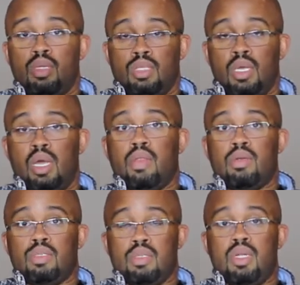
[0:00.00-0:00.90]

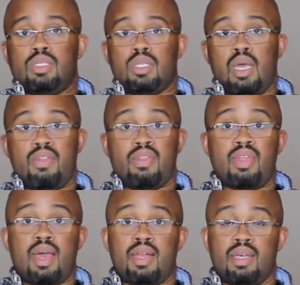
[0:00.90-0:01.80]
together. So let's say
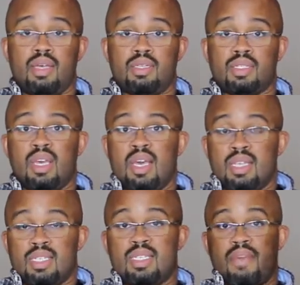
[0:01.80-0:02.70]
that is
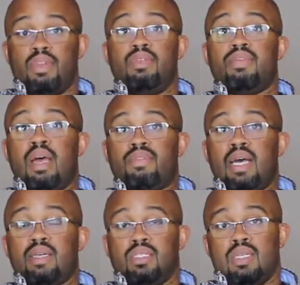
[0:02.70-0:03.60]

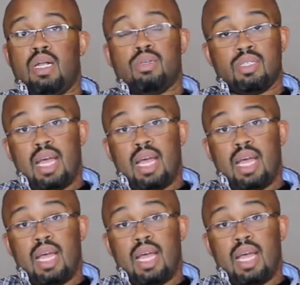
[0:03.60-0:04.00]
$75,000.